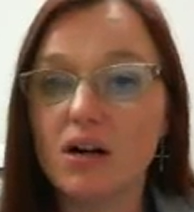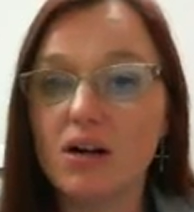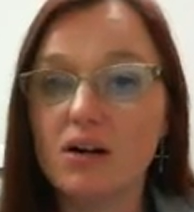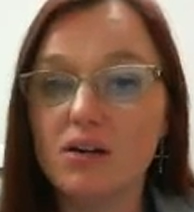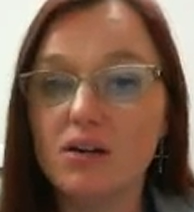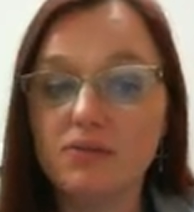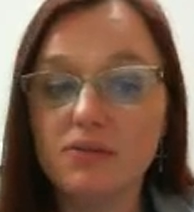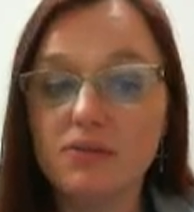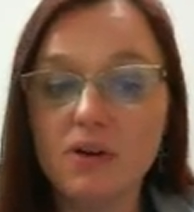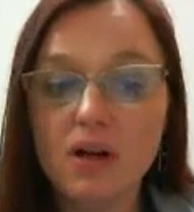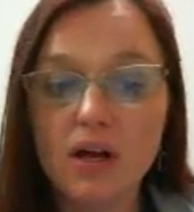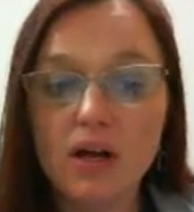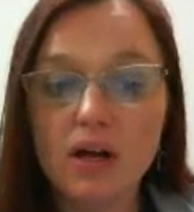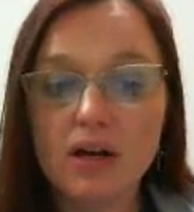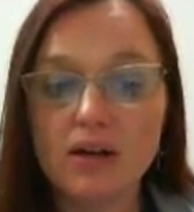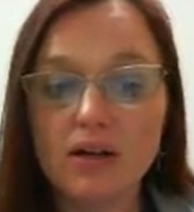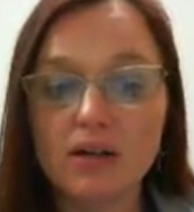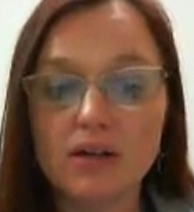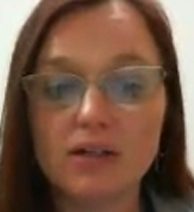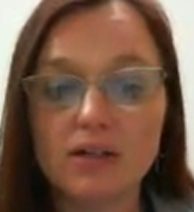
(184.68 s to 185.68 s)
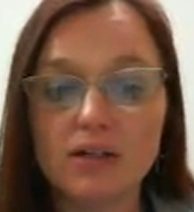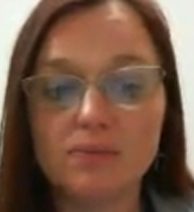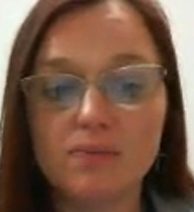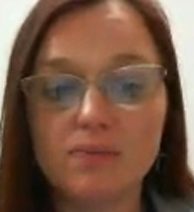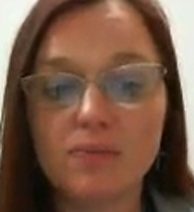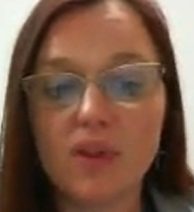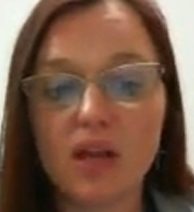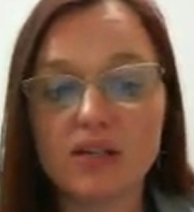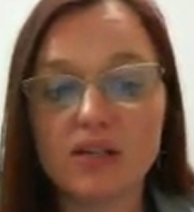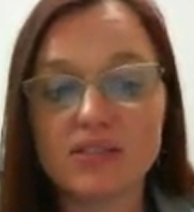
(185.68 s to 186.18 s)
of
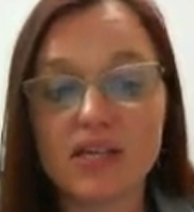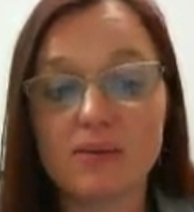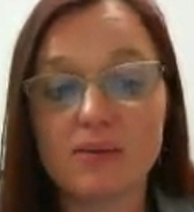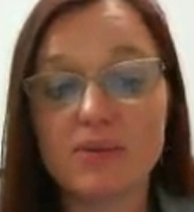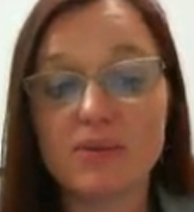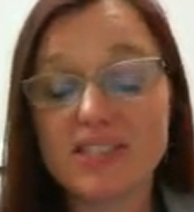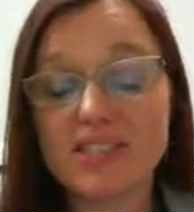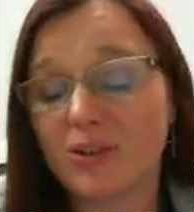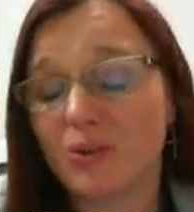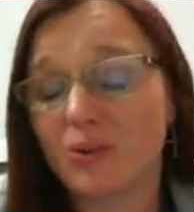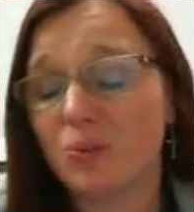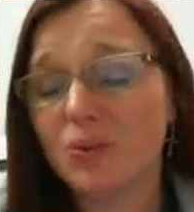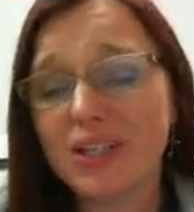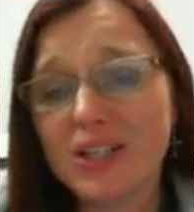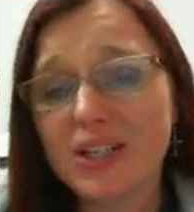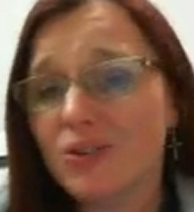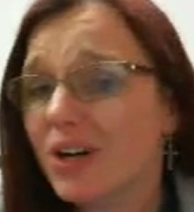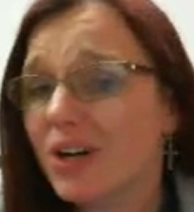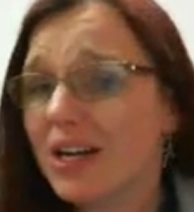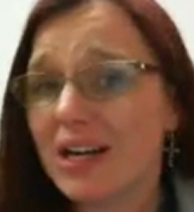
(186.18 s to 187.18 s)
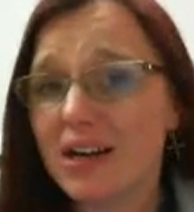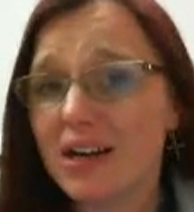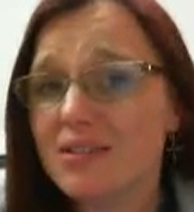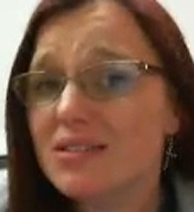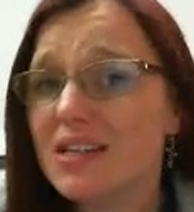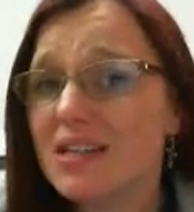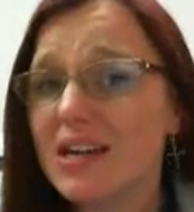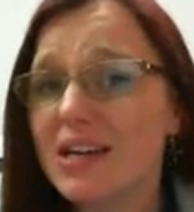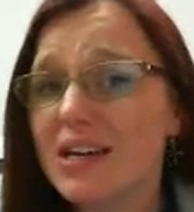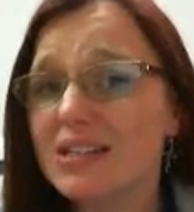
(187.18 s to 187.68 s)
assignments that are really great
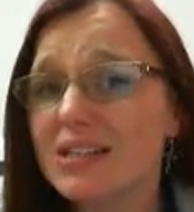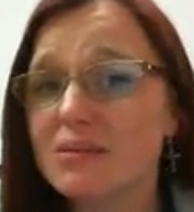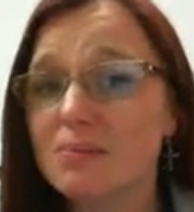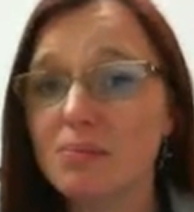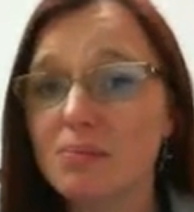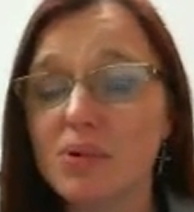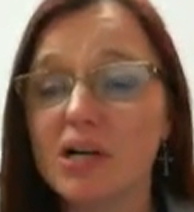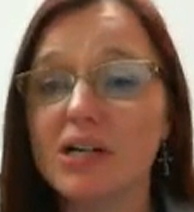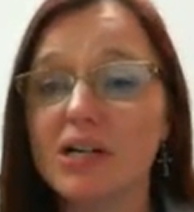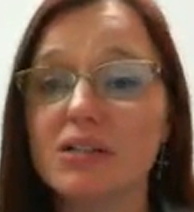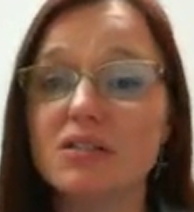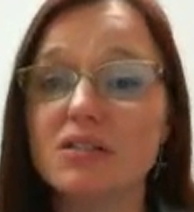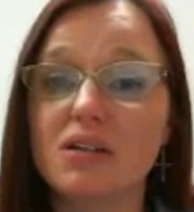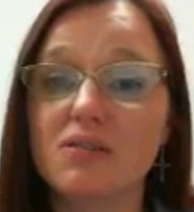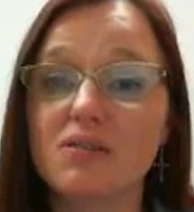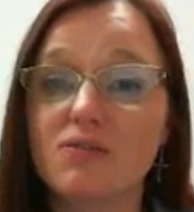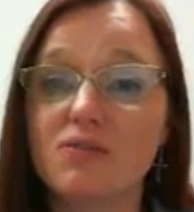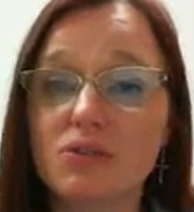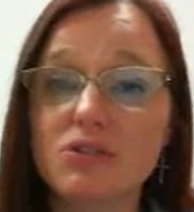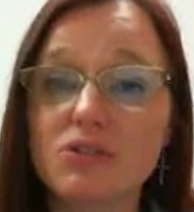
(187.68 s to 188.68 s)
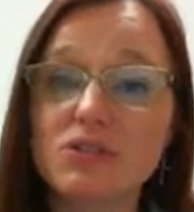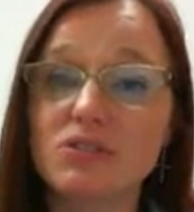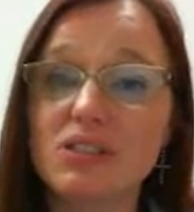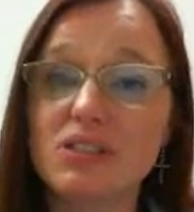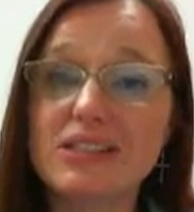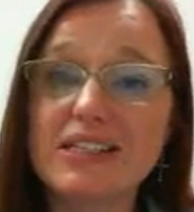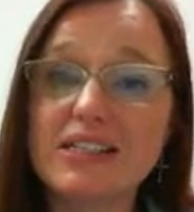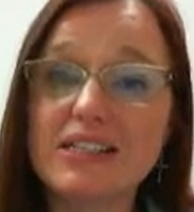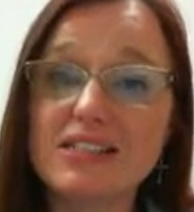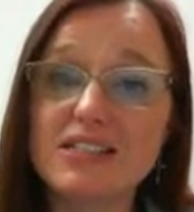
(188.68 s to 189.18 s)
essays, but
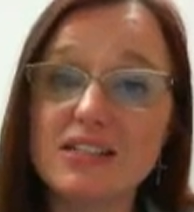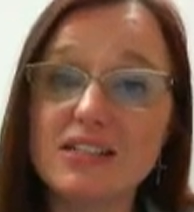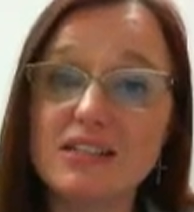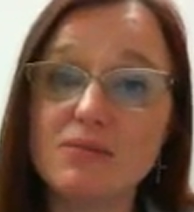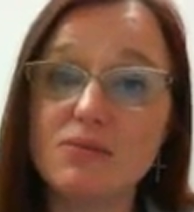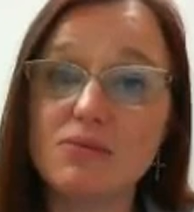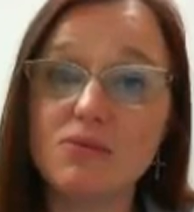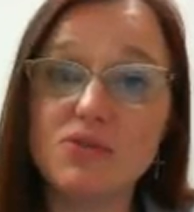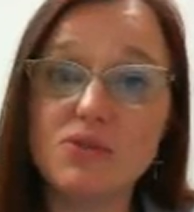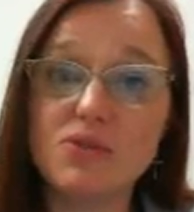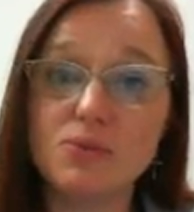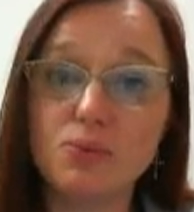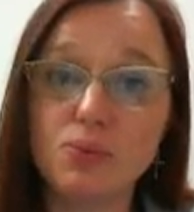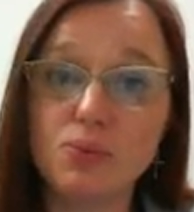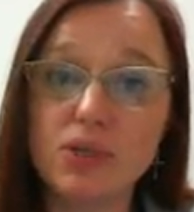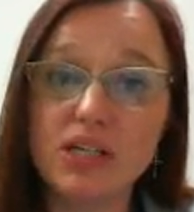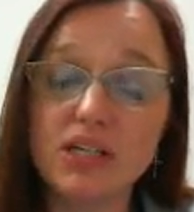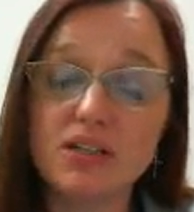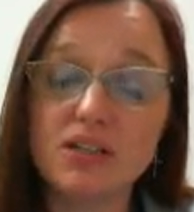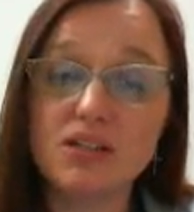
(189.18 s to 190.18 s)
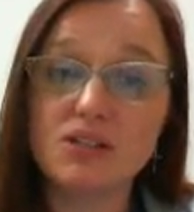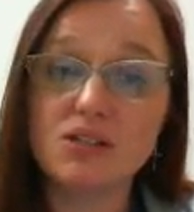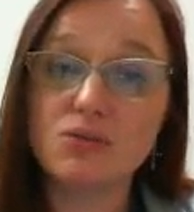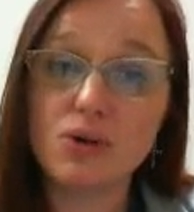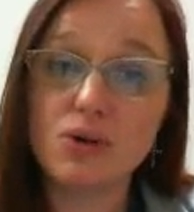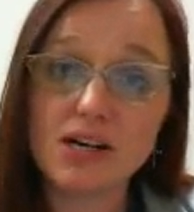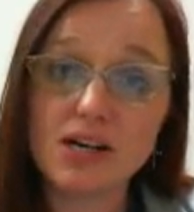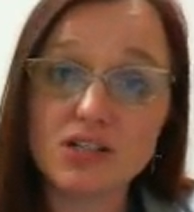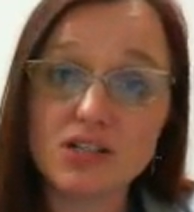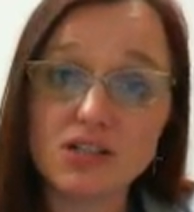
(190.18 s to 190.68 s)
unfortunately they didn't read the
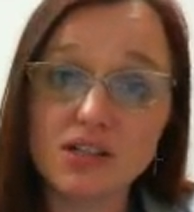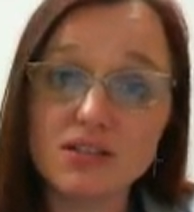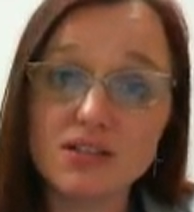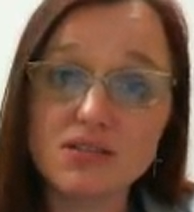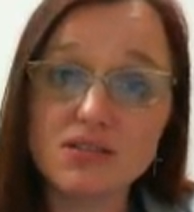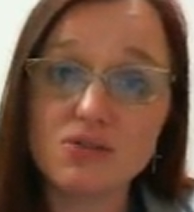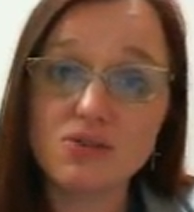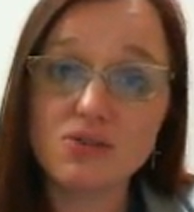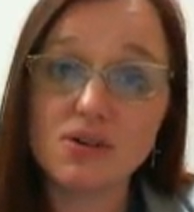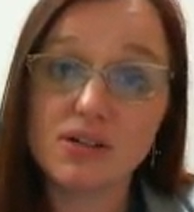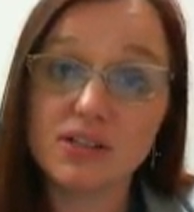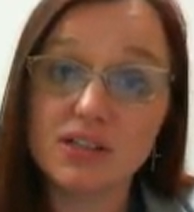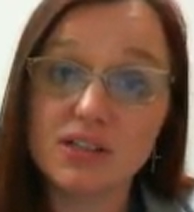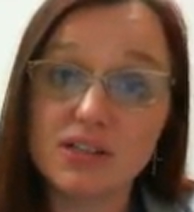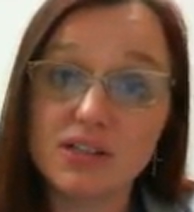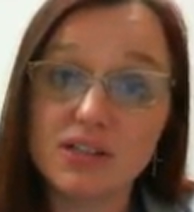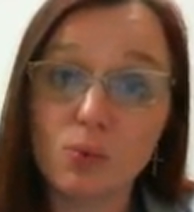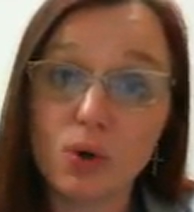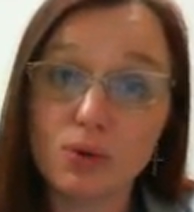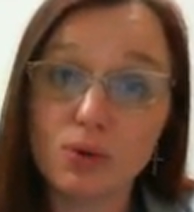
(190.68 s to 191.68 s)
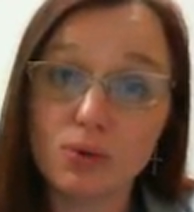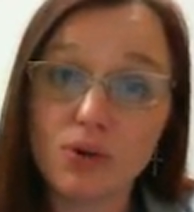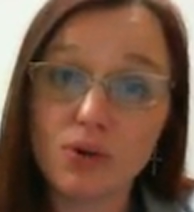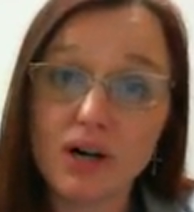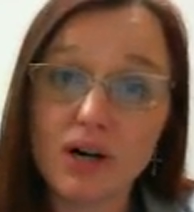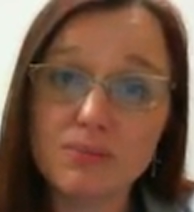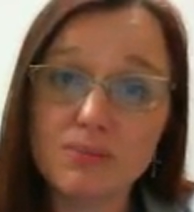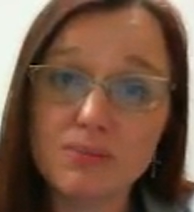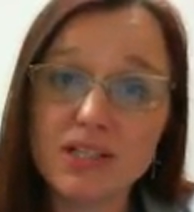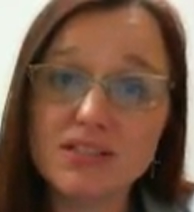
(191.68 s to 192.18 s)
directions or hit the word
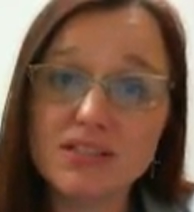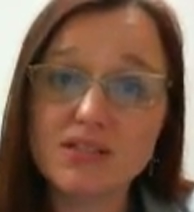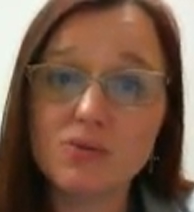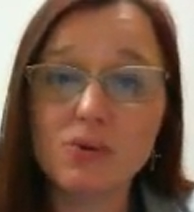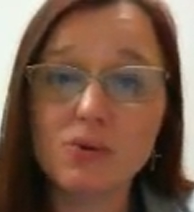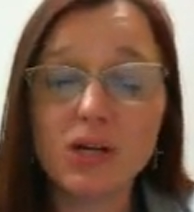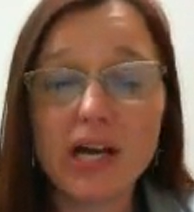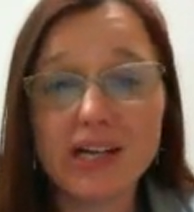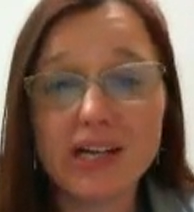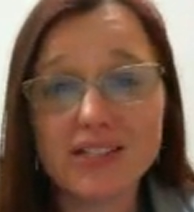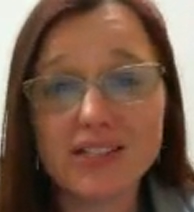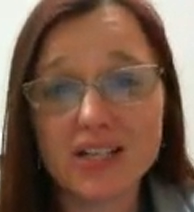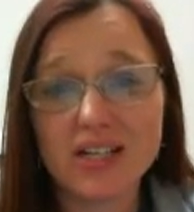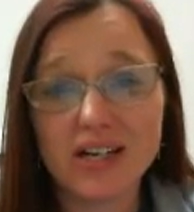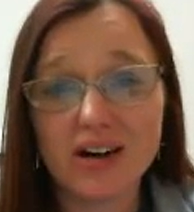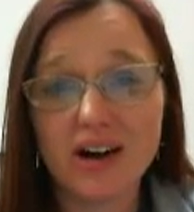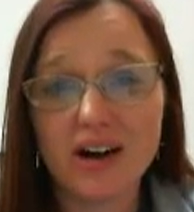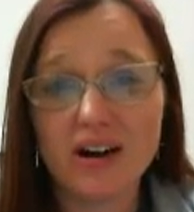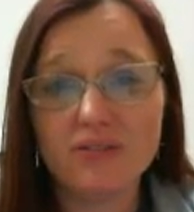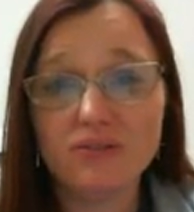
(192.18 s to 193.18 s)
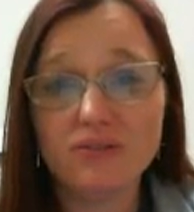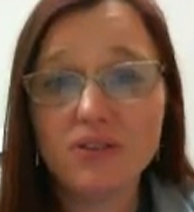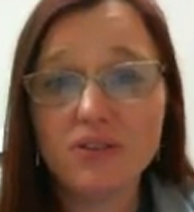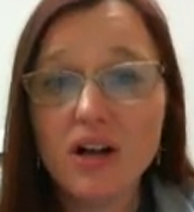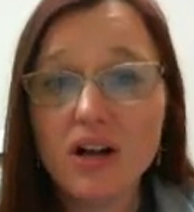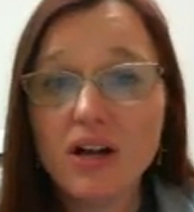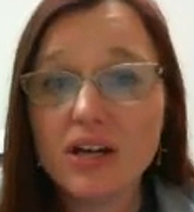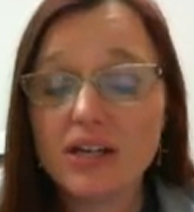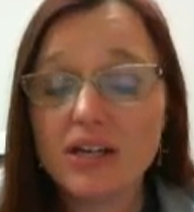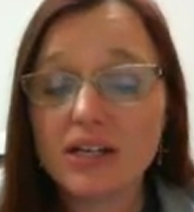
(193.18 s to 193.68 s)
requirements, so we had to take off.
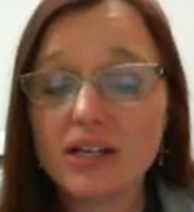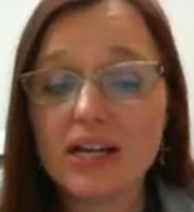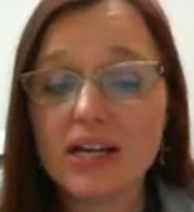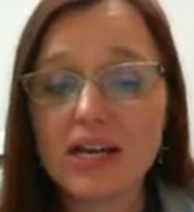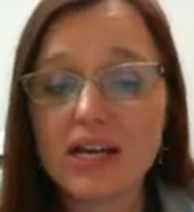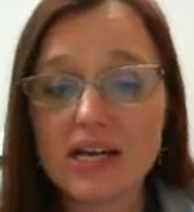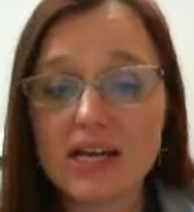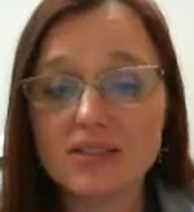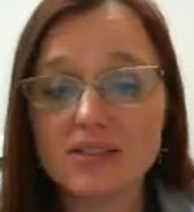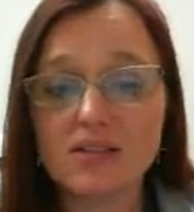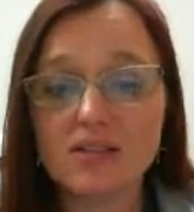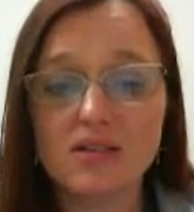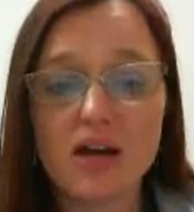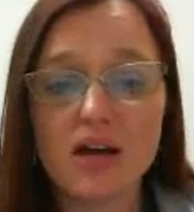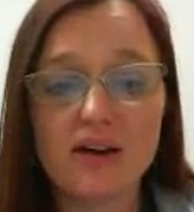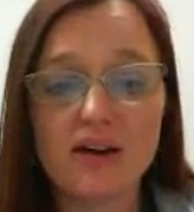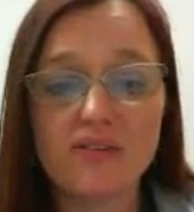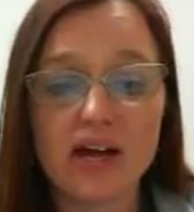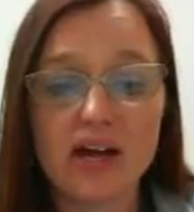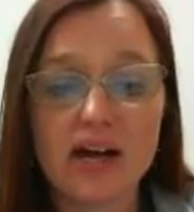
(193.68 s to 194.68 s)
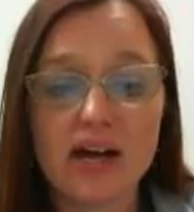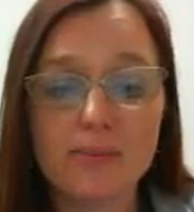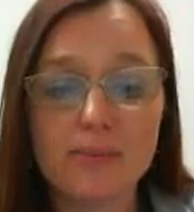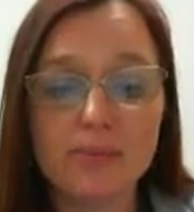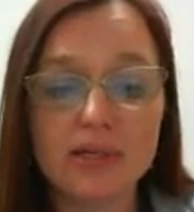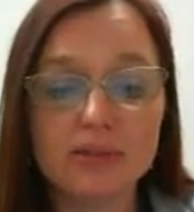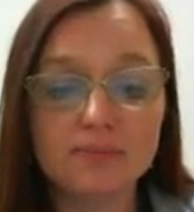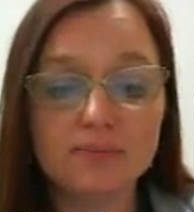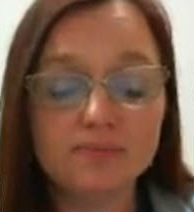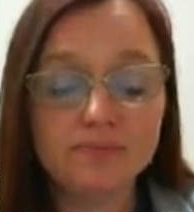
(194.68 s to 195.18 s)
And I hate to have that
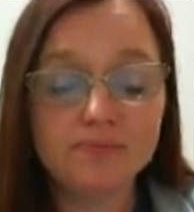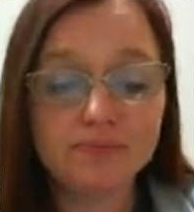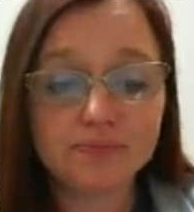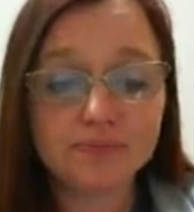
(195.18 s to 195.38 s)
happen.